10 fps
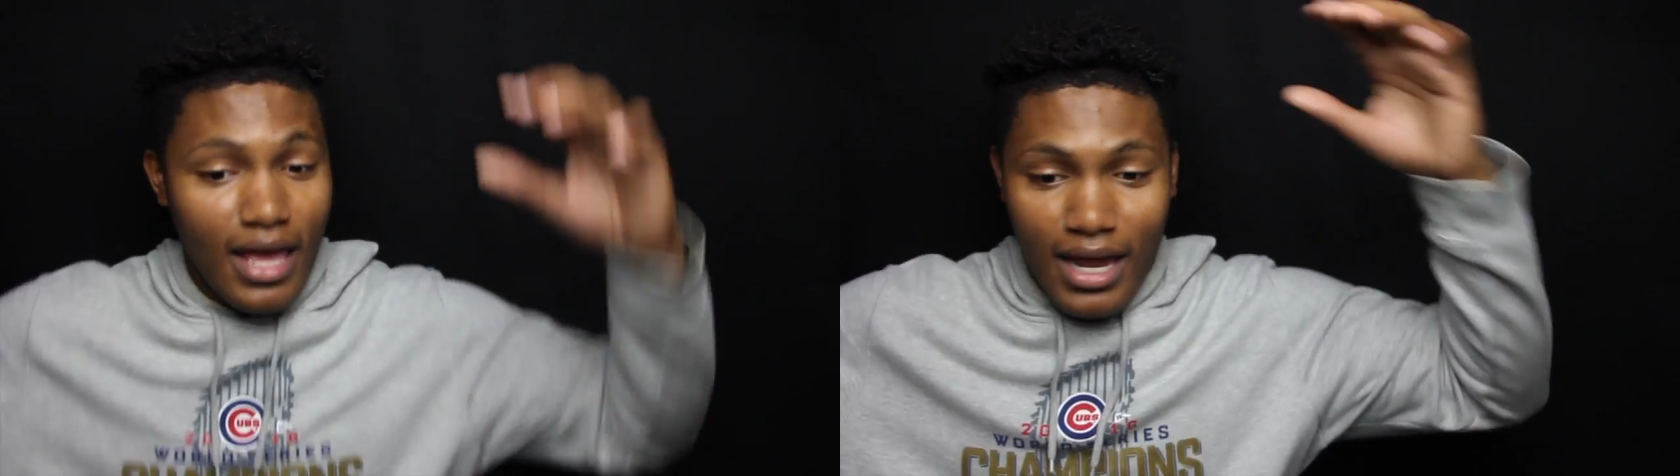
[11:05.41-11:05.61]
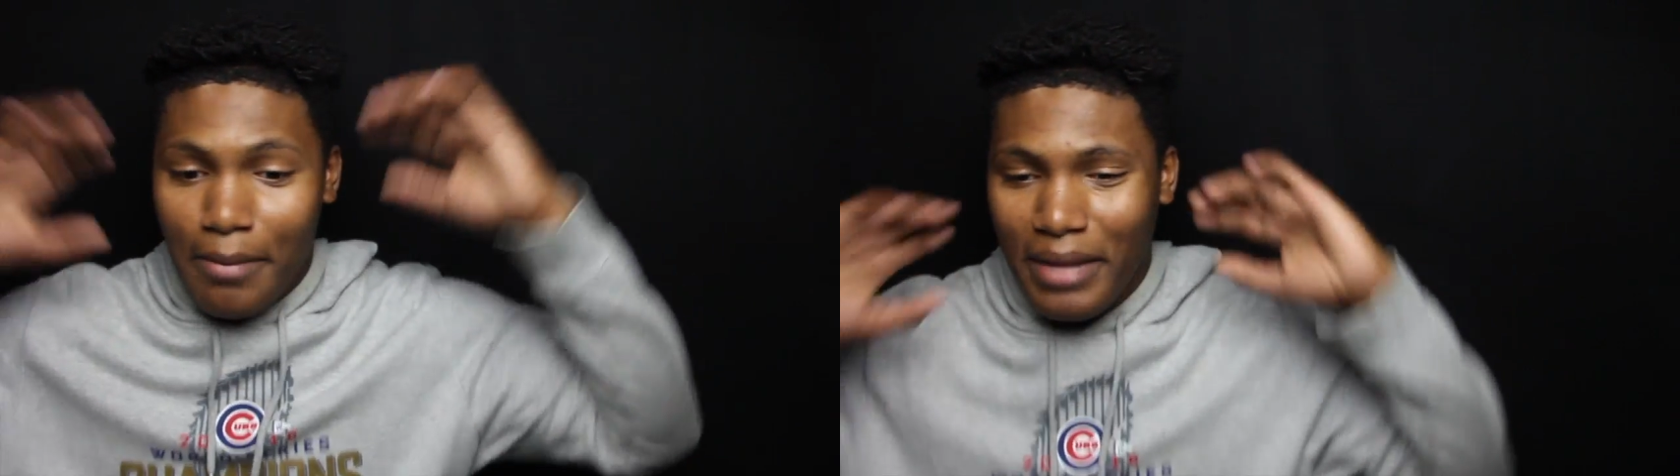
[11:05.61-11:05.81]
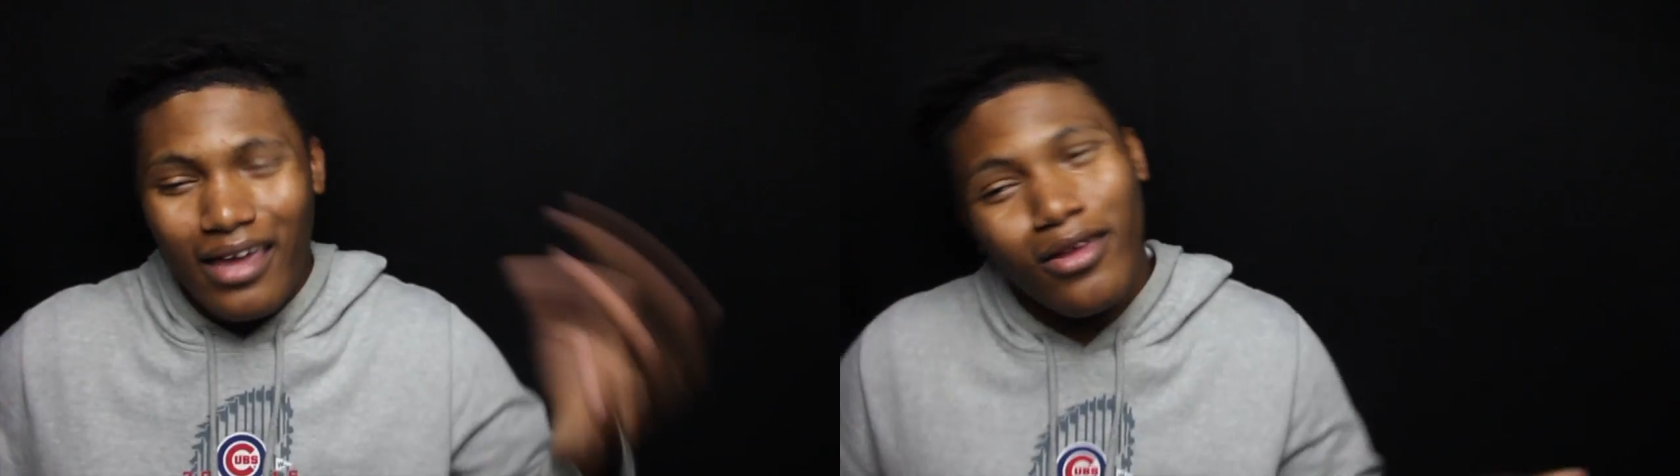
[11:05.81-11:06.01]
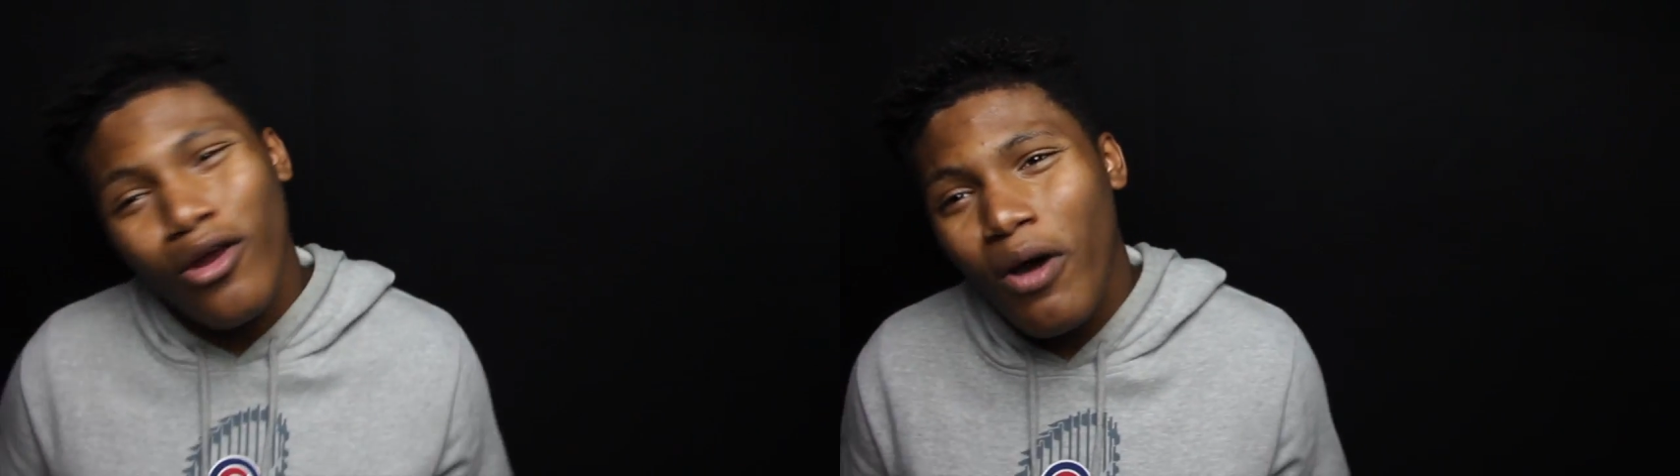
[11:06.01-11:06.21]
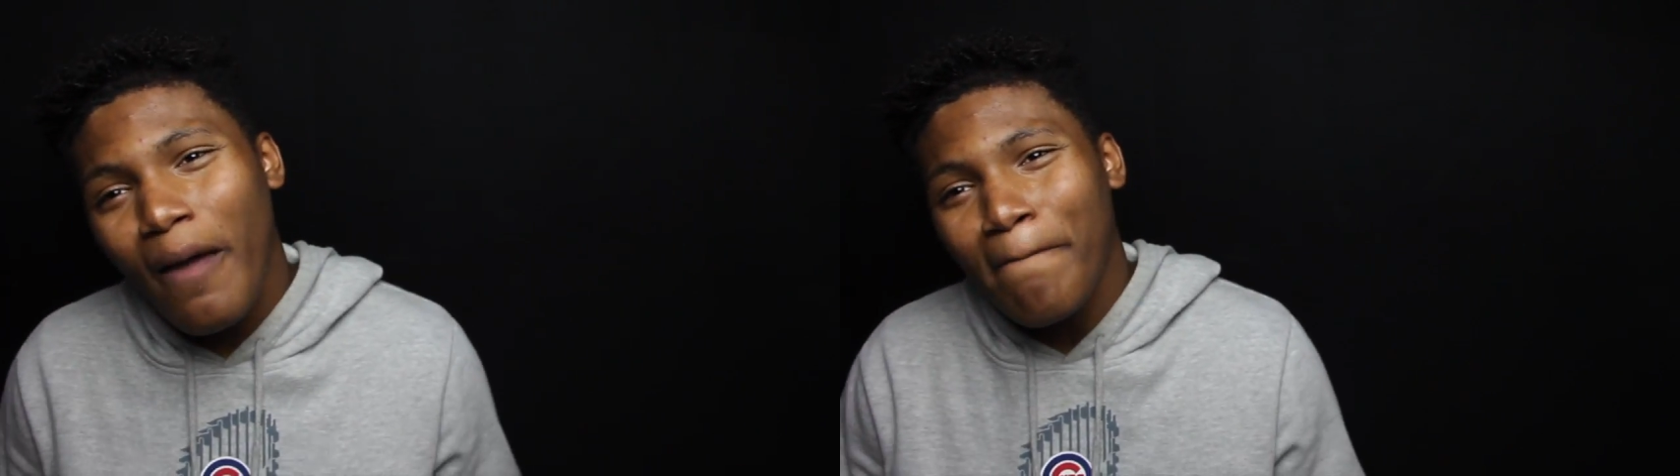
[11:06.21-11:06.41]
And I'm like, you
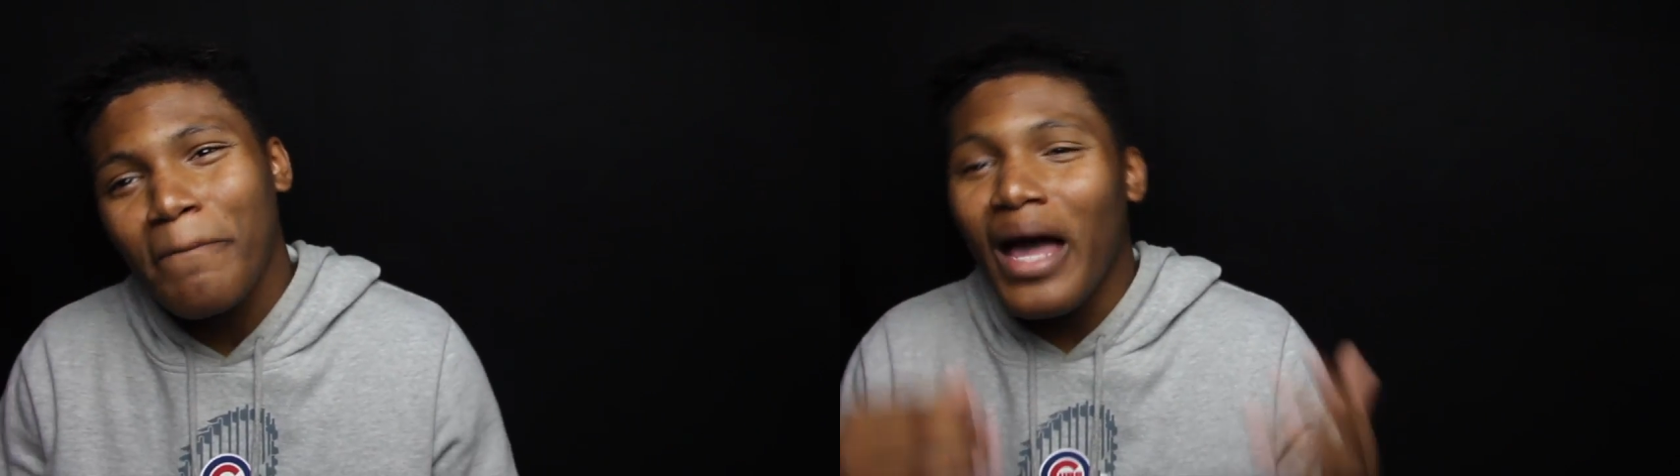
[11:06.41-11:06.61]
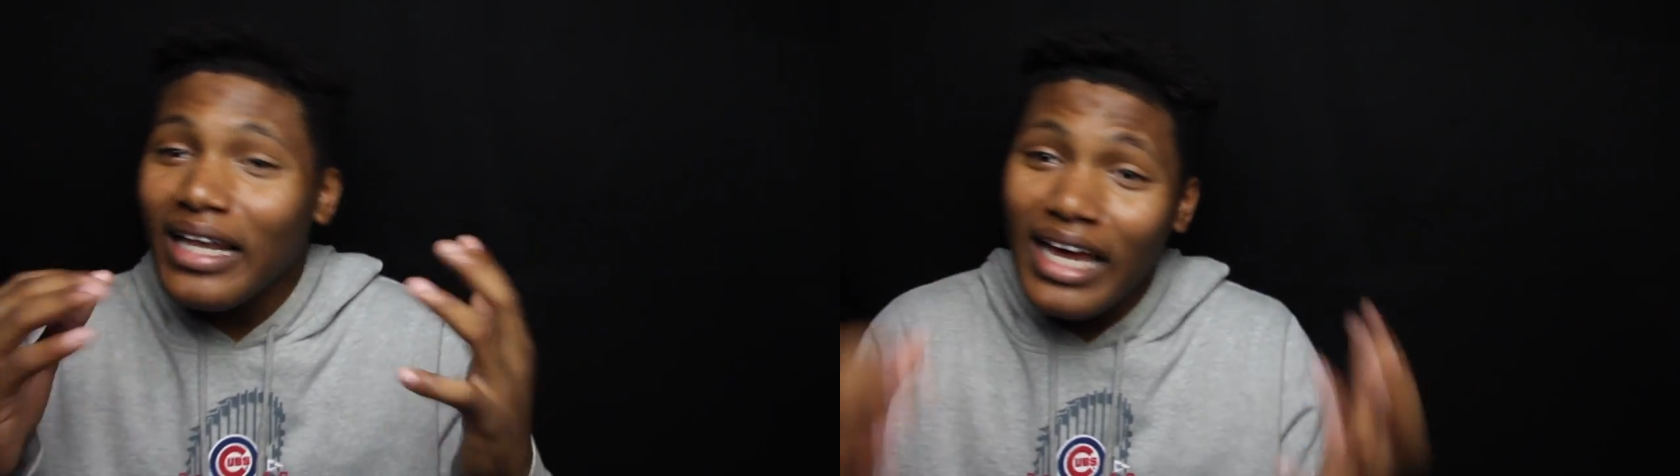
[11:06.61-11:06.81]
know what? I